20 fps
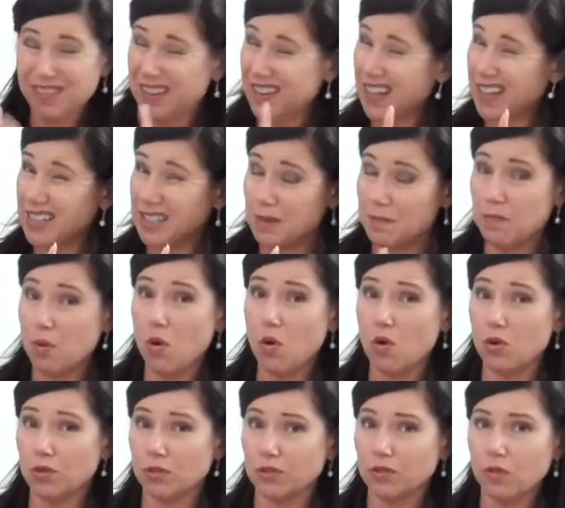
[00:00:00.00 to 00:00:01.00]
Now that's
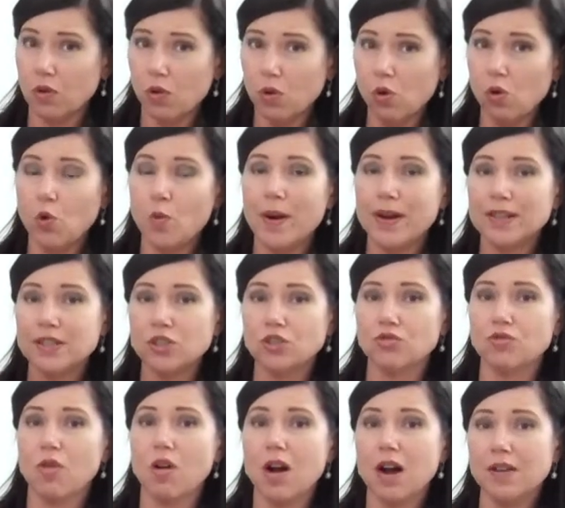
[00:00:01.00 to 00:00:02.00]
important. Always
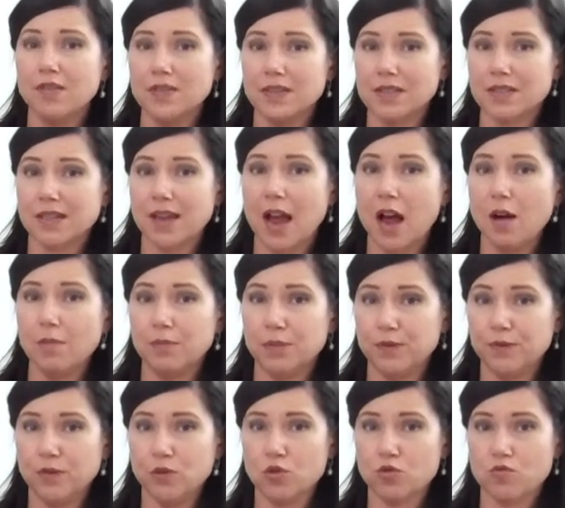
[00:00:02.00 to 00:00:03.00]
dry the scalp
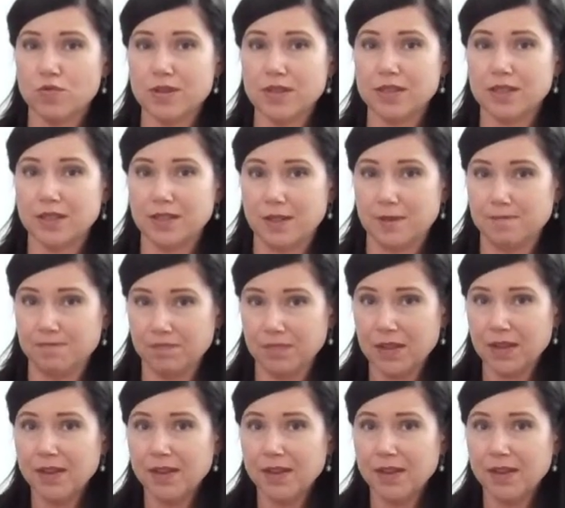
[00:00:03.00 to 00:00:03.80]
before restim